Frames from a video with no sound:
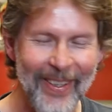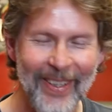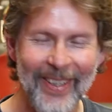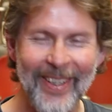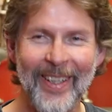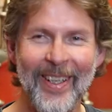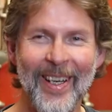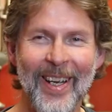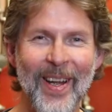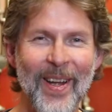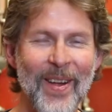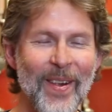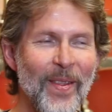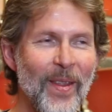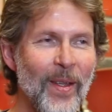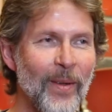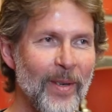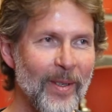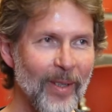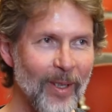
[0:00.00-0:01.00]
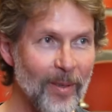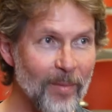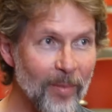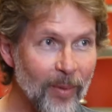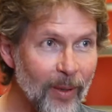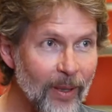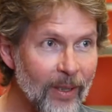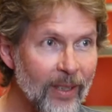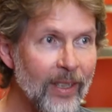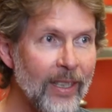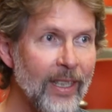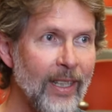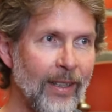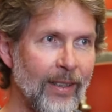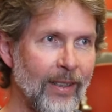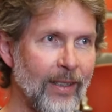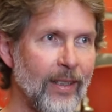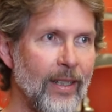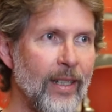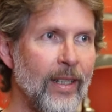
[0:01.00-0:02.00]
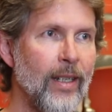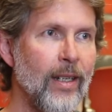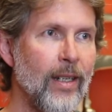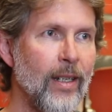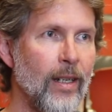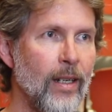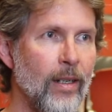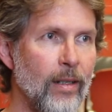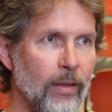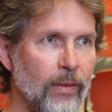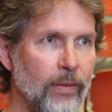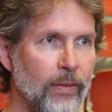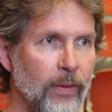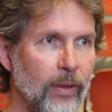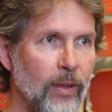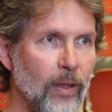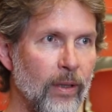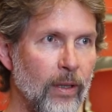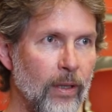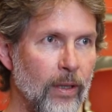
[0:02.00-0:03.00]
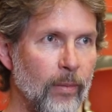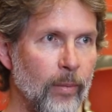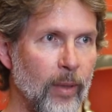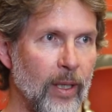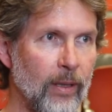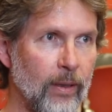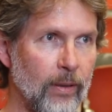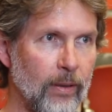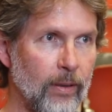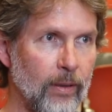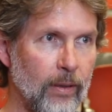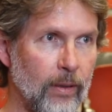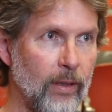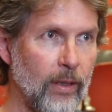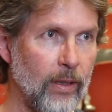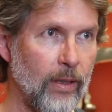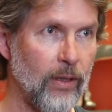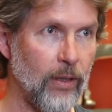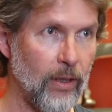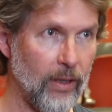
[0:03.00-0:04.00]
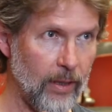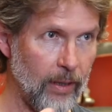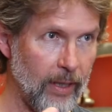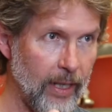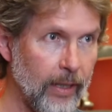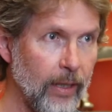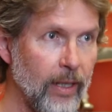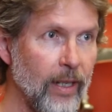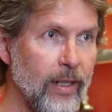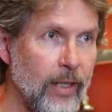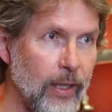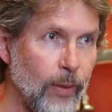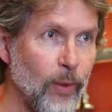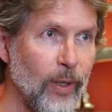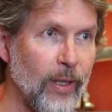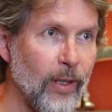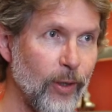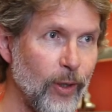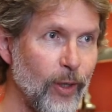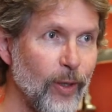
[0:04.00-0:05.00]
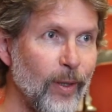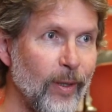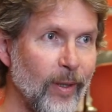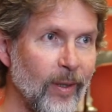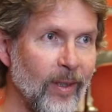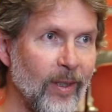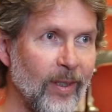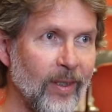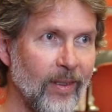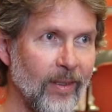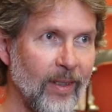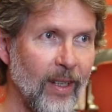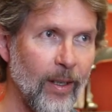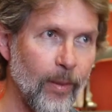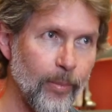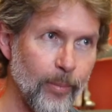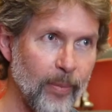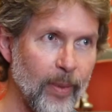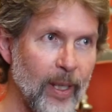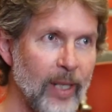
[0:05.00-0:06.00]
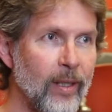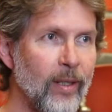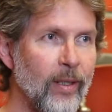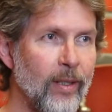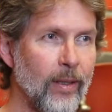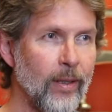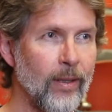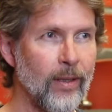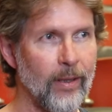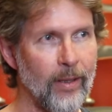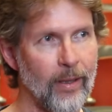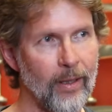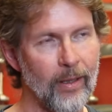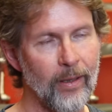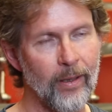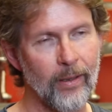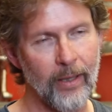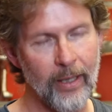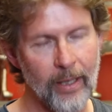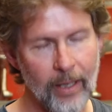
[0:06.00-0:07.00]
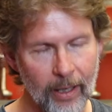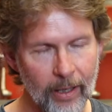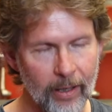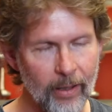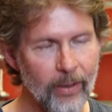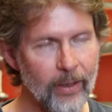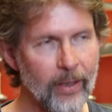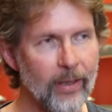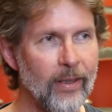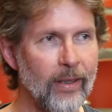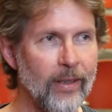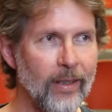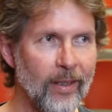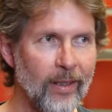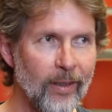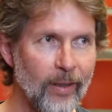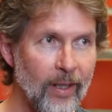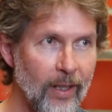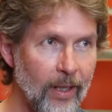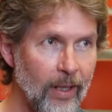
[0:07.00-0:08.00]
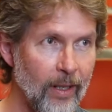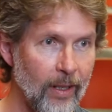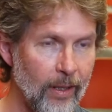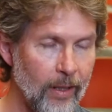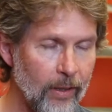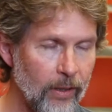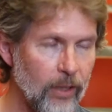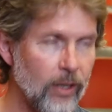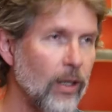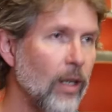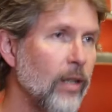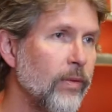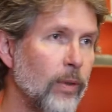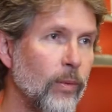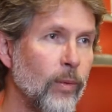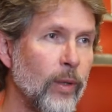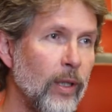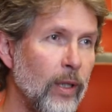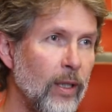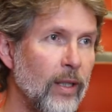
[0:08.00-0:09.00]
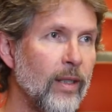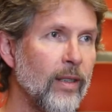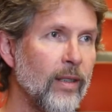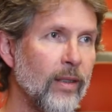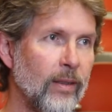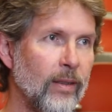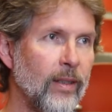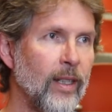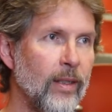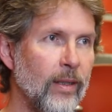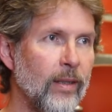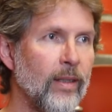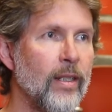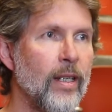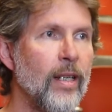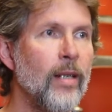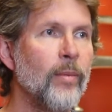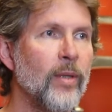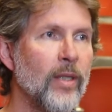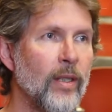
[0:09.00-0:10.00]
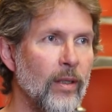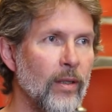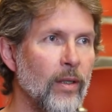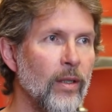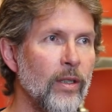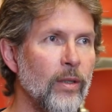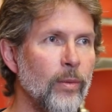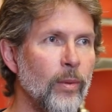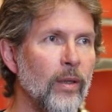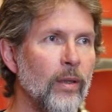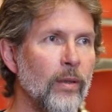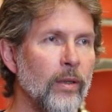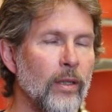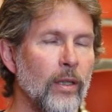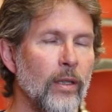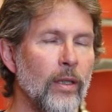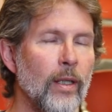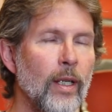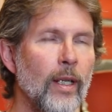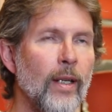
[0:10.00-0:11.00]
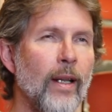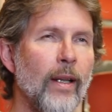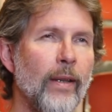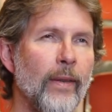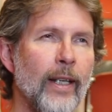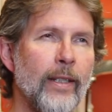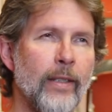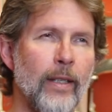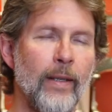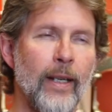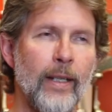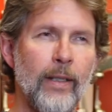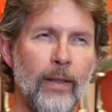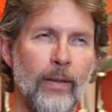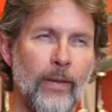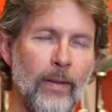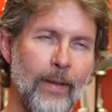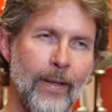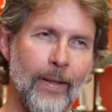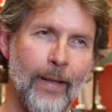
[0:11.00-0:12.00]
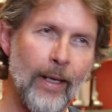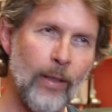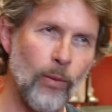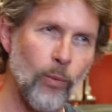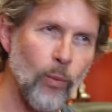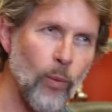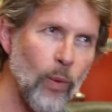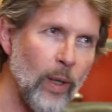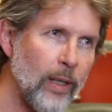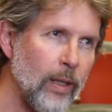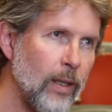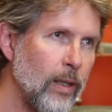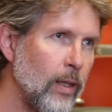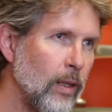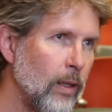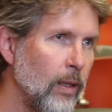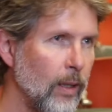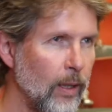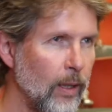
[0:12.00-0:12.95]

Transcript: you know, we've completely uh, forgotten about engaging with our users, our patients, our carers, our staff that work in our, our teams in the hospital. So that's that that one